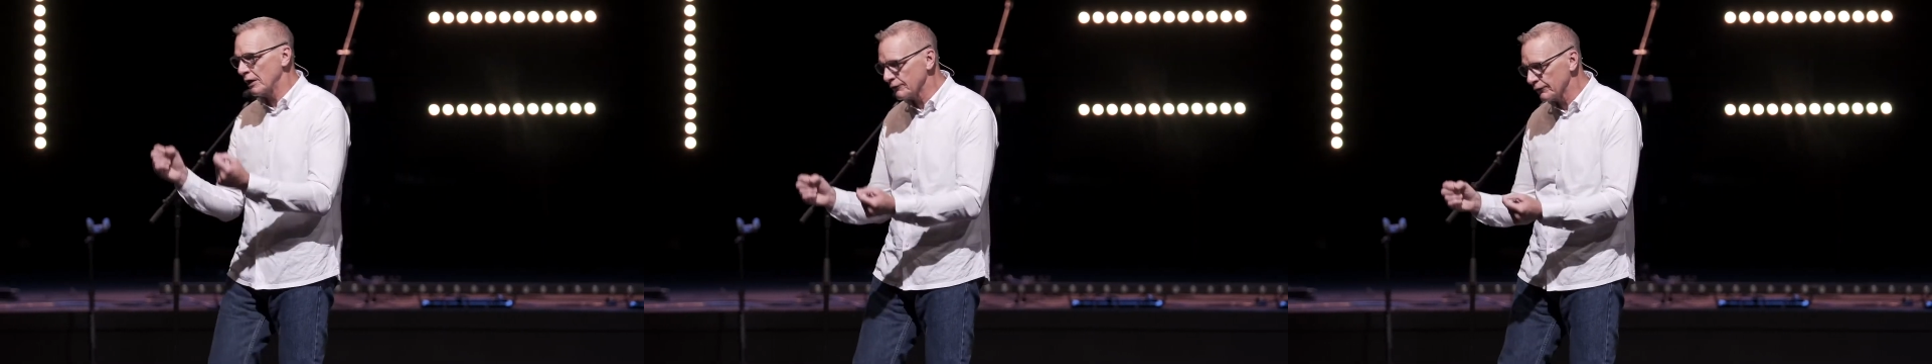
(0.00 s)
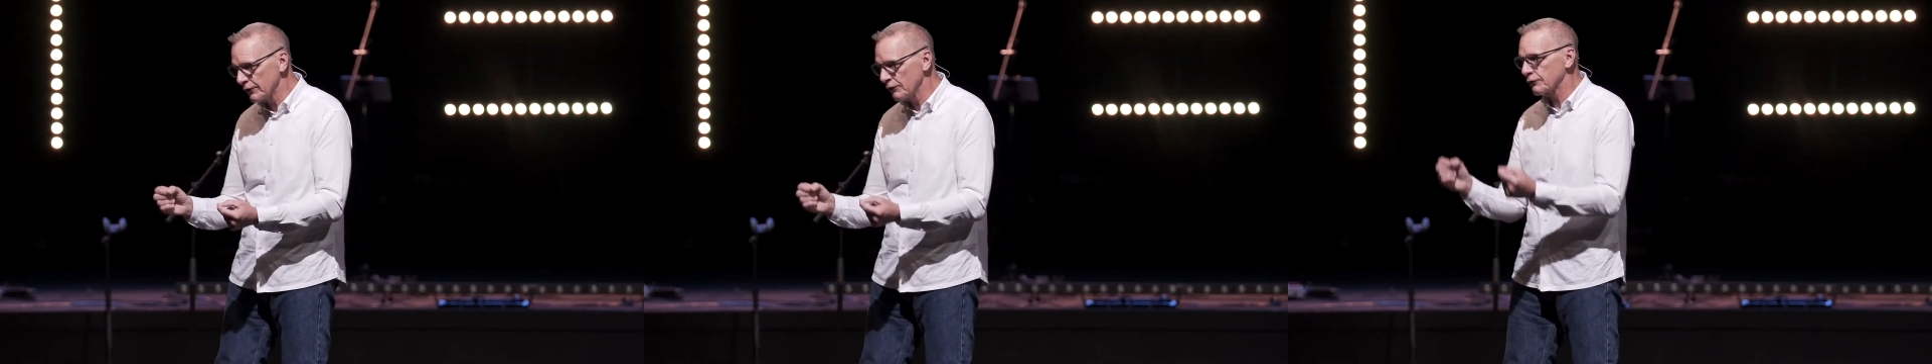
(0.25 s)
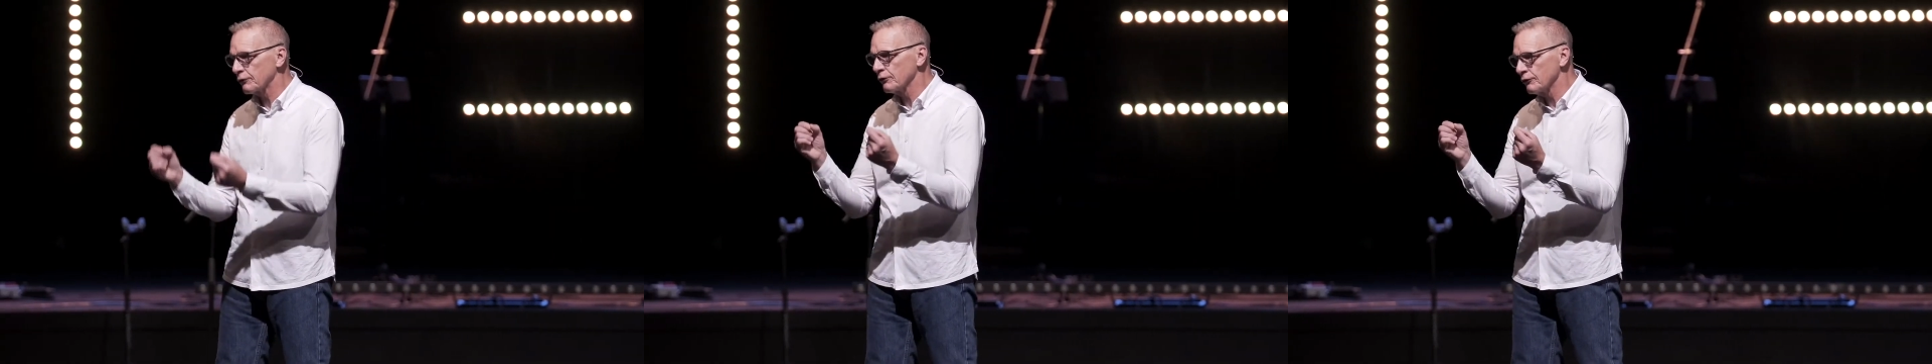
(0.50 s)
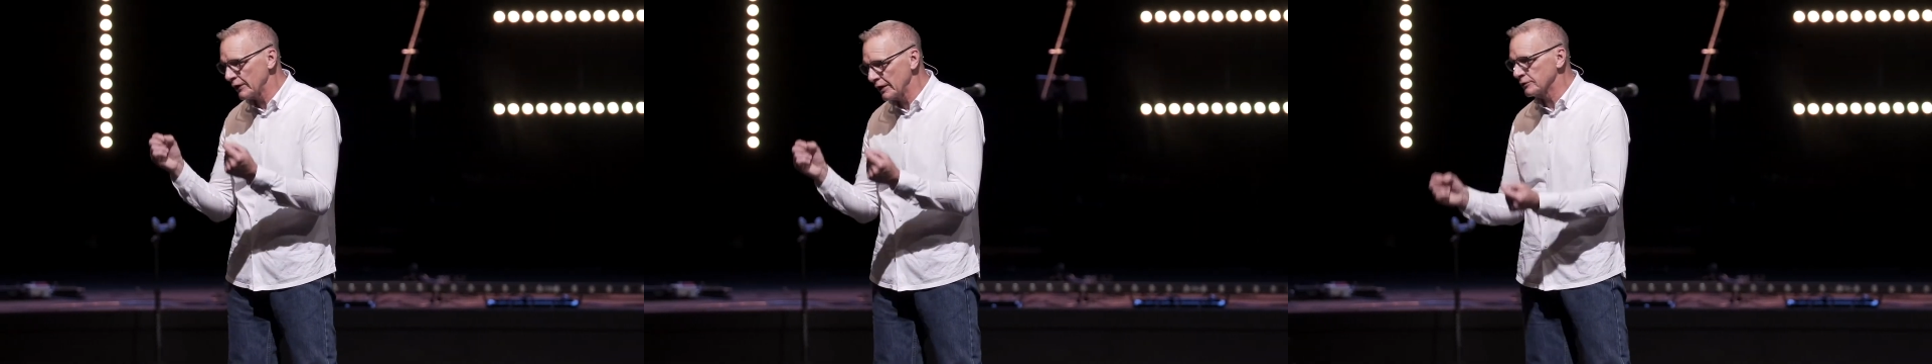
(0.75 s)
and
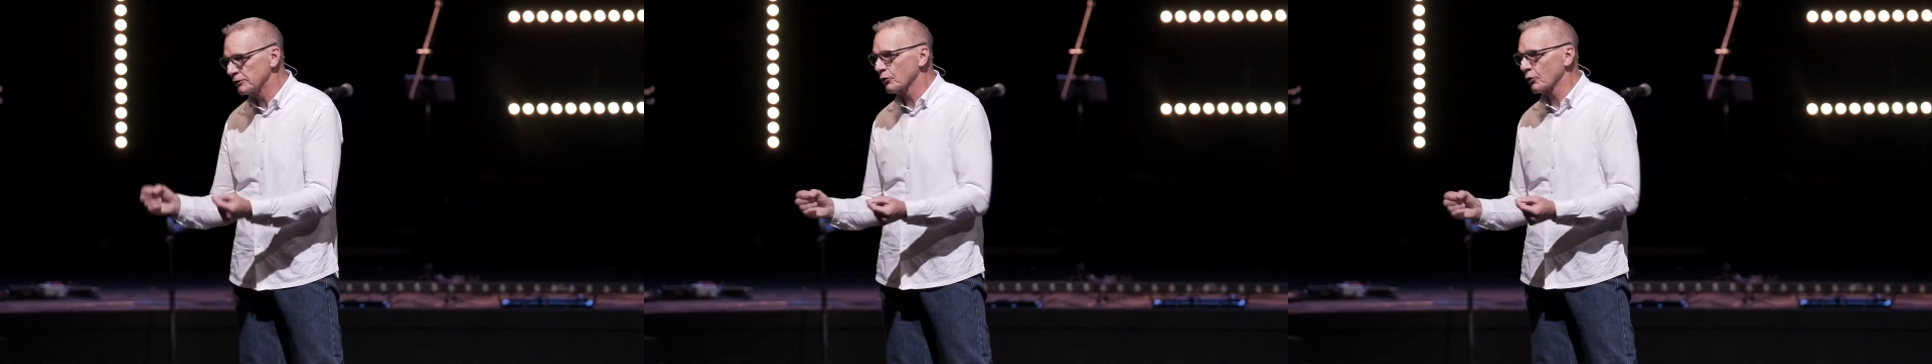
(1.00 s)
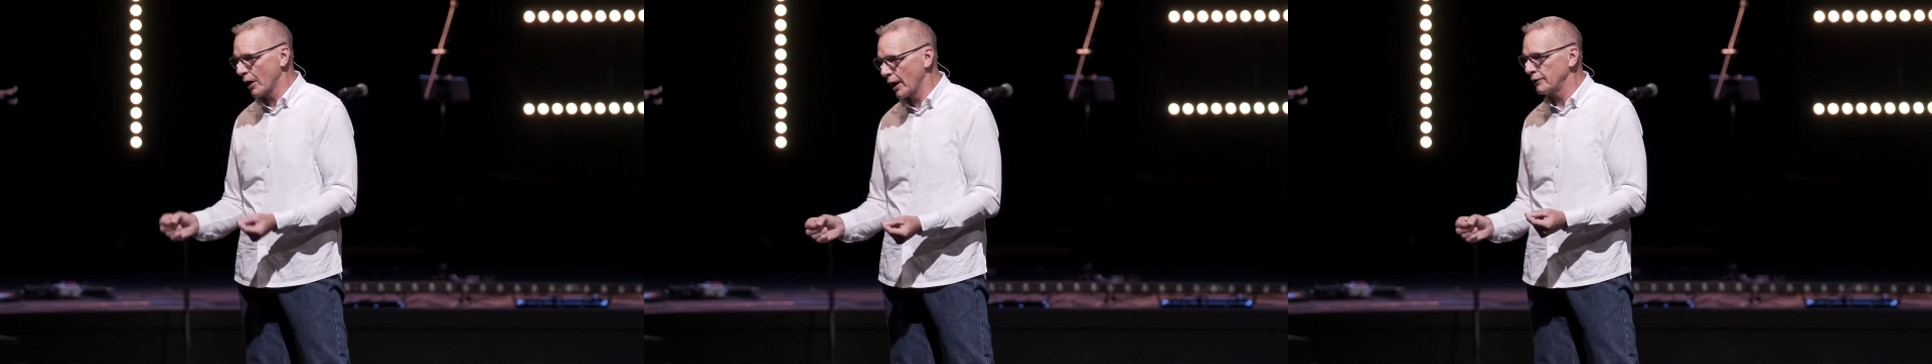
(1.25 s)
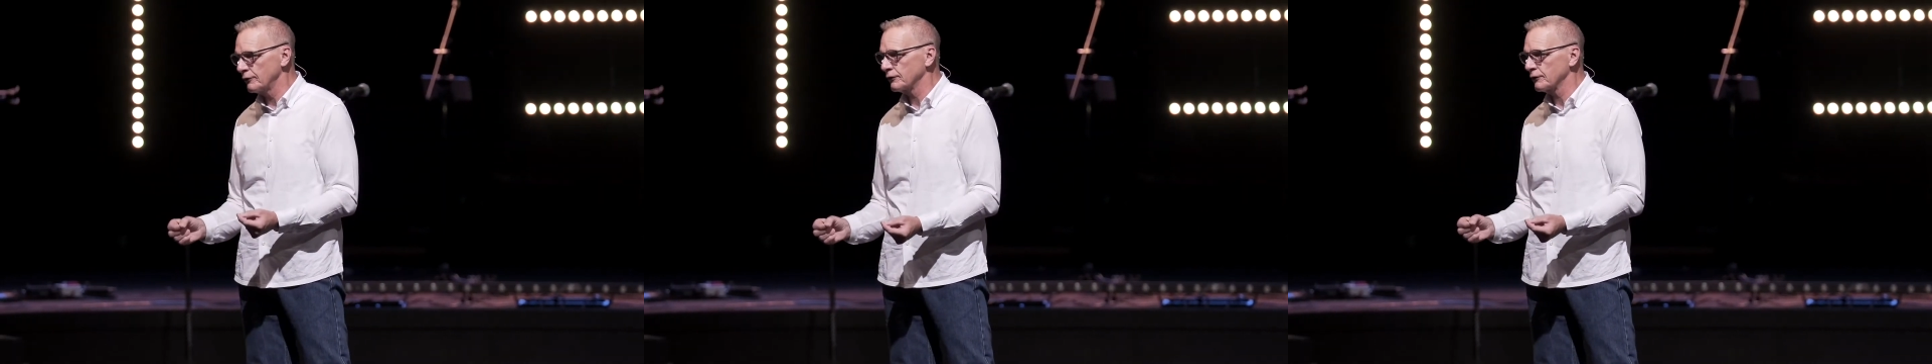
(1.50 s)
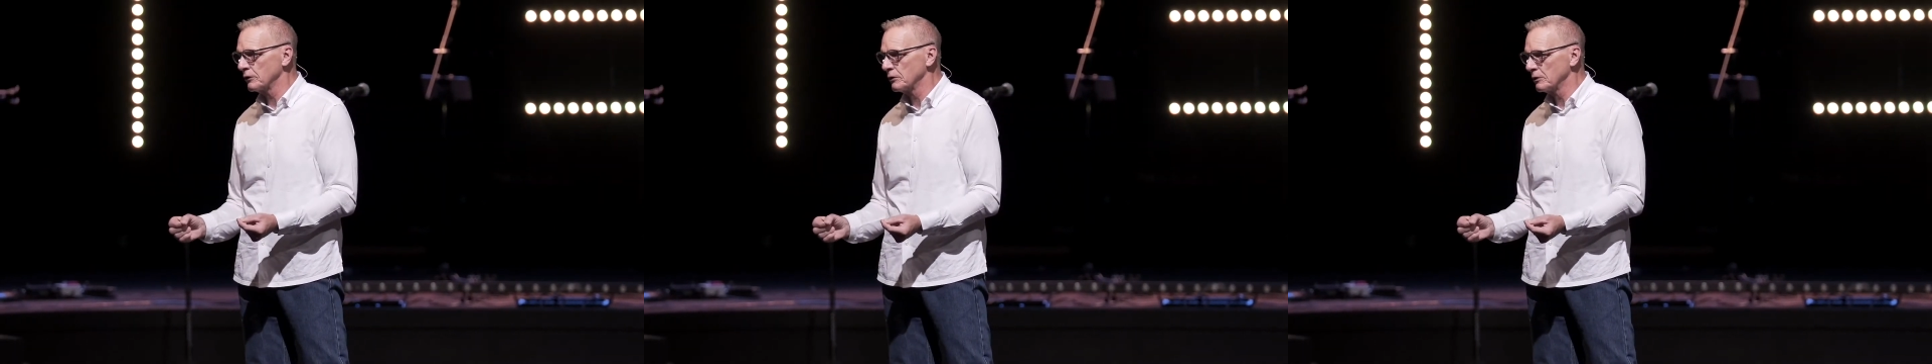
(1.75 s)
sisters in
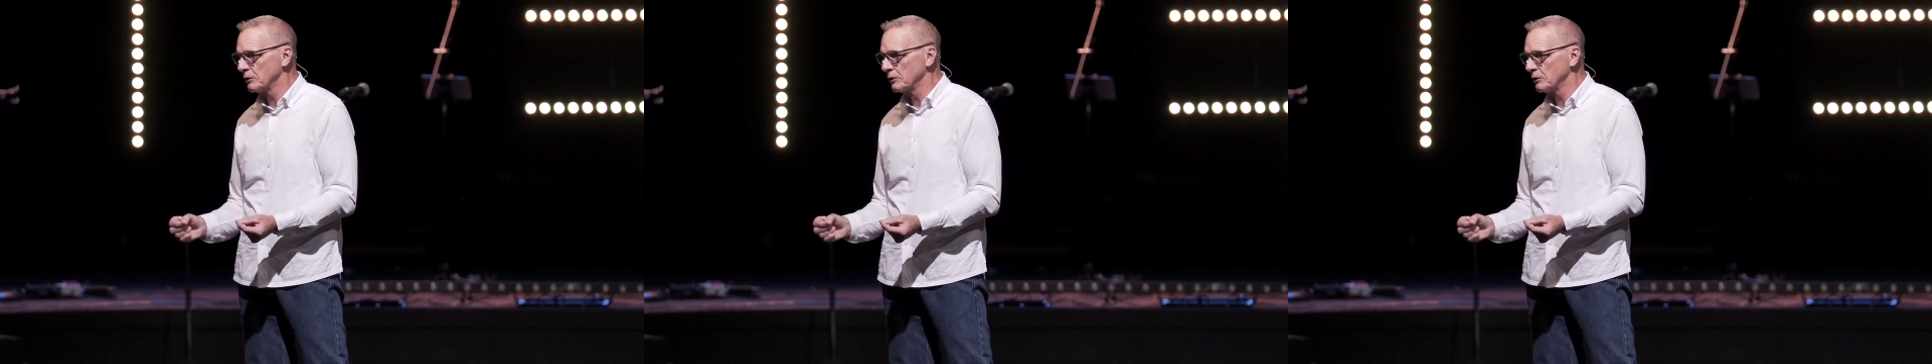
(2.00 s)
Christ.